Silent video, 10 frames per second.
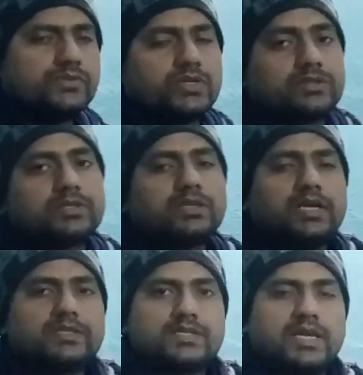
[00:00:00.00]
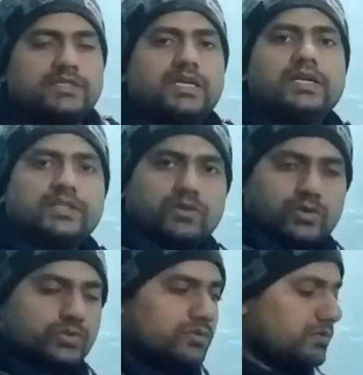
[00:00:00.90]
instruction, that is HLT
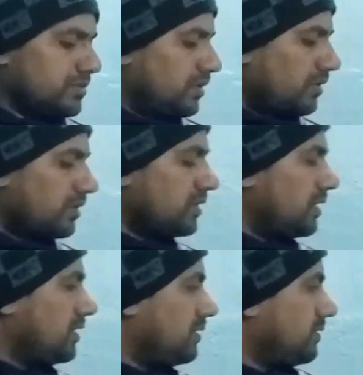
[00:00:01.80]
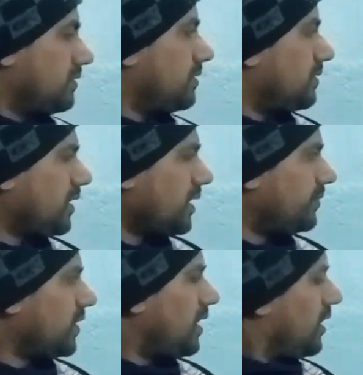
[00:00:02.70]
also, hot. Okay,